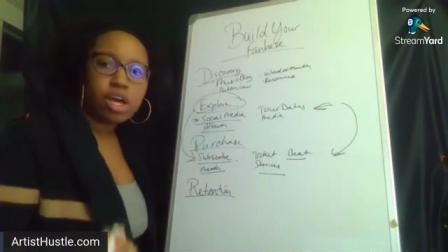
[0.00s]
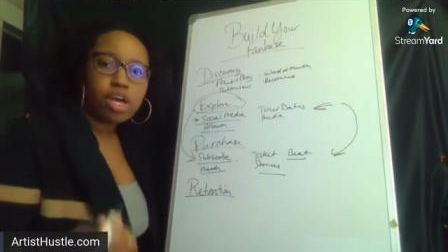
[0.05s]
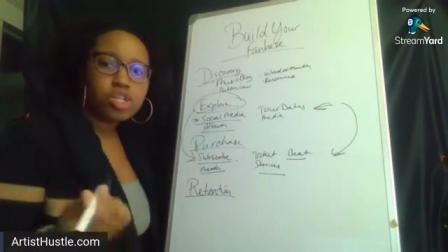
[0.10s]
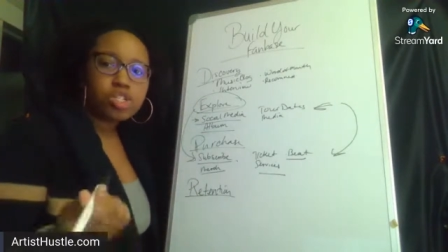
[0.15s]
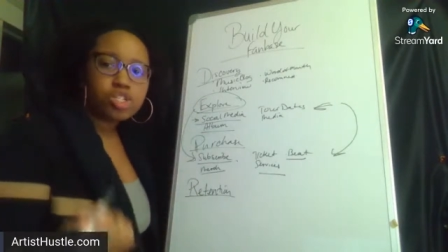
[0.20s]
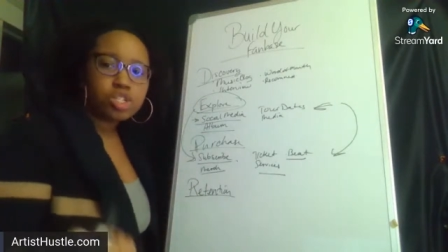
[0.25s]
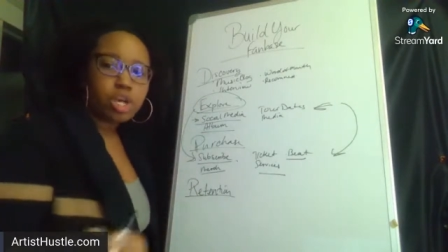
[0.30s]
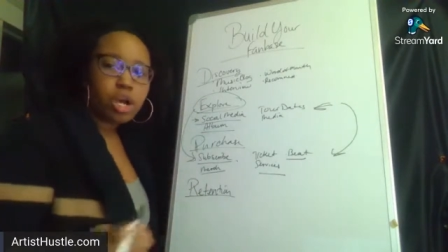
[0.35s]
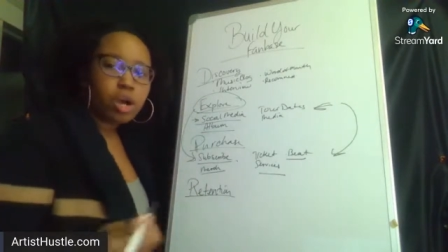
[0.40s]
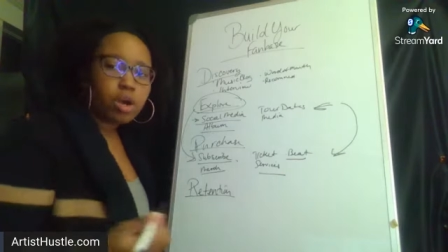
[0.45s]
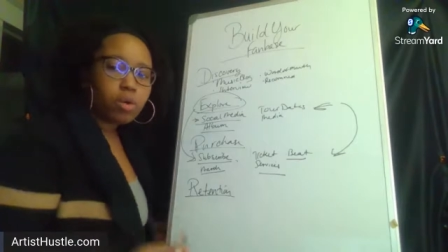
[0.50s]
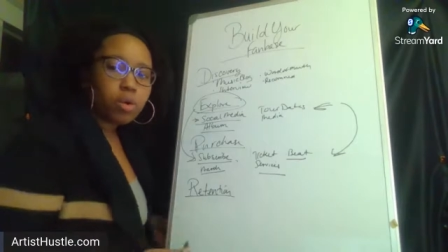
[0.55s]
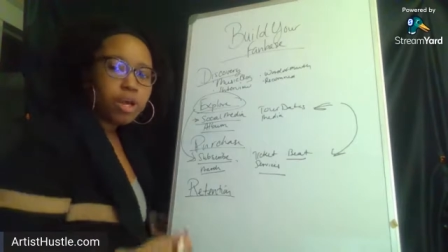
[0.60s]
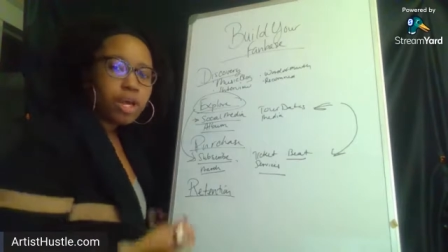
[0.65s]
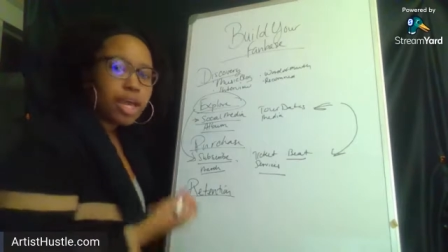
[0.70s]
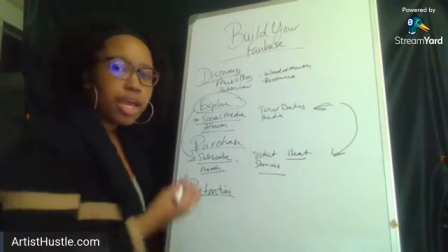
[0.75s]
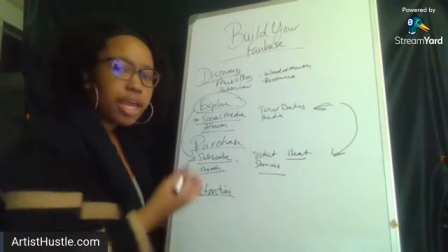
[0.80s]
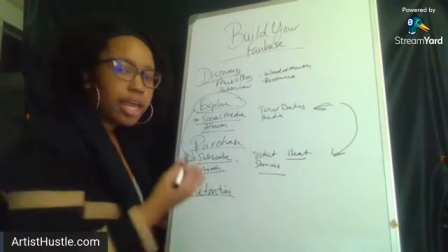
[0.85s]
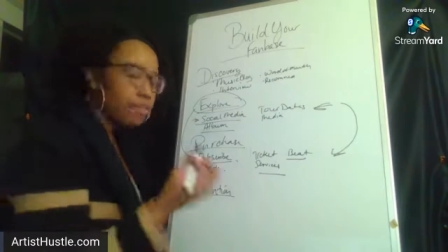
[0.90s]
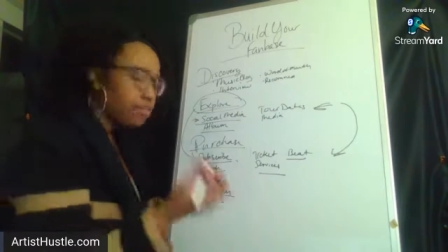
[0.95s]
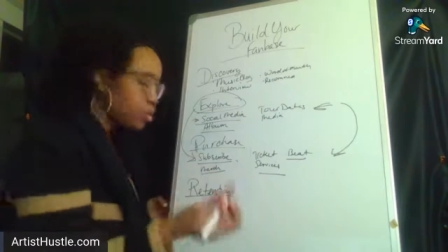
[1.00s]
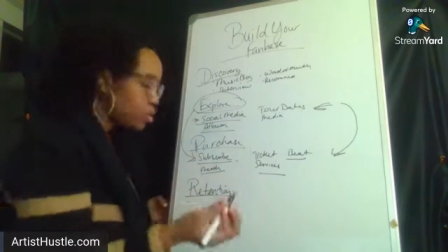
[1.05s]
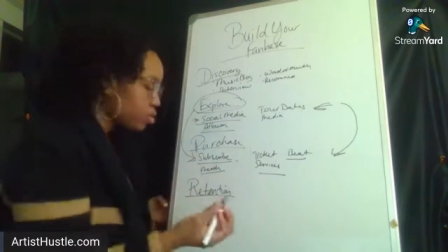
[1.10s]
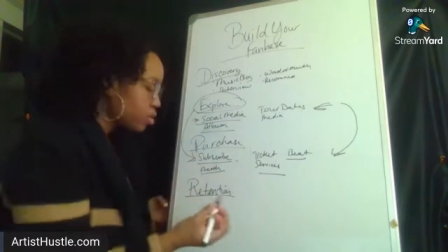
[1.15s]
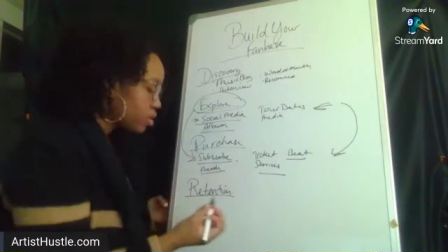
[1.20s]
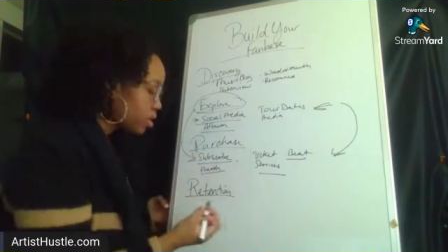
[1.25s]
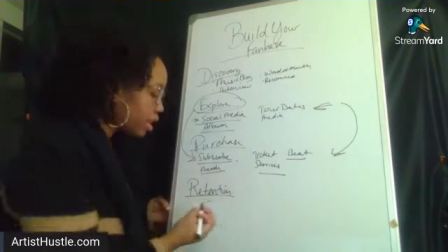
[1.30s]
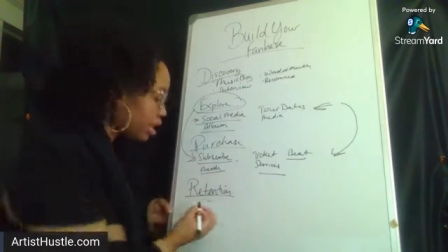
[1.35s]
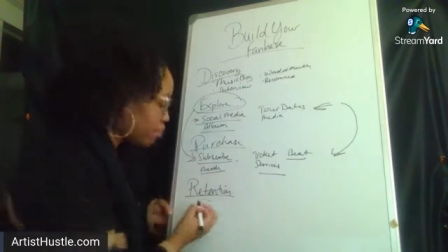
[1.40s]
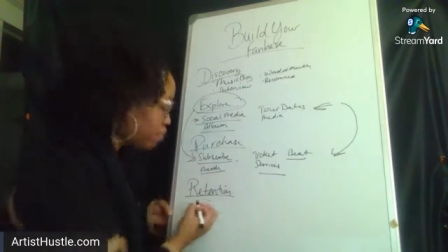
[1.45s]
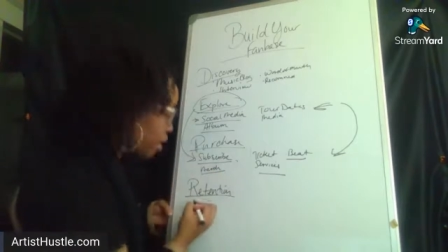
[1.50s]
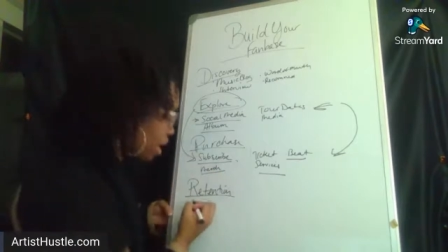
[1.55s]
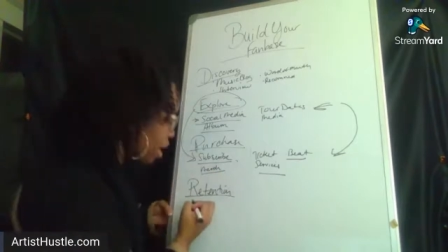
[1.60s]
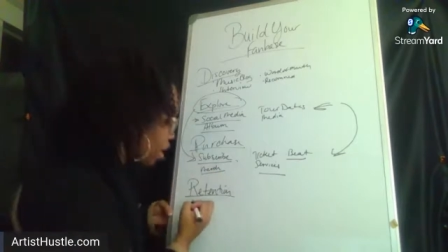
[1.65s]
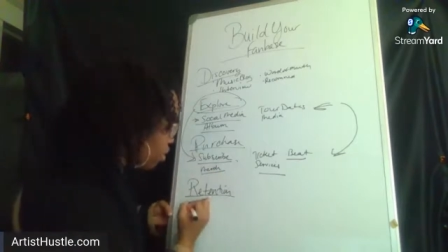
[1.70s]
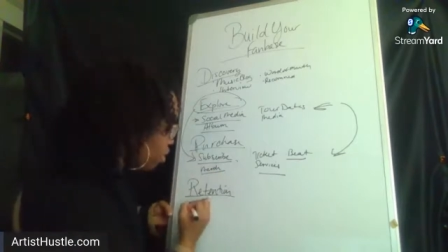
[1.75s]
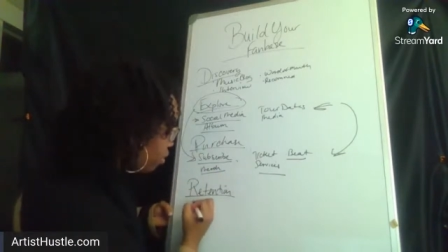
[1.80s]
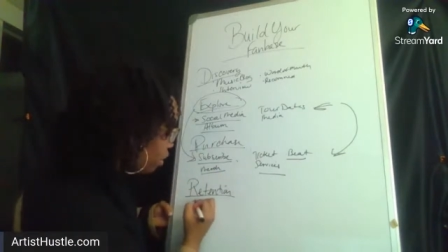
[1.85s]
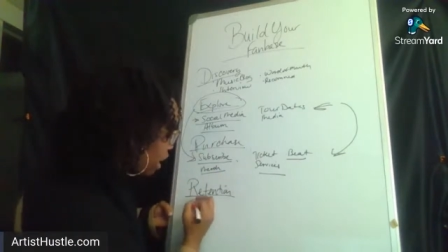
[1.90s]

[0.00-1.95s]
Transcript: So if you think about,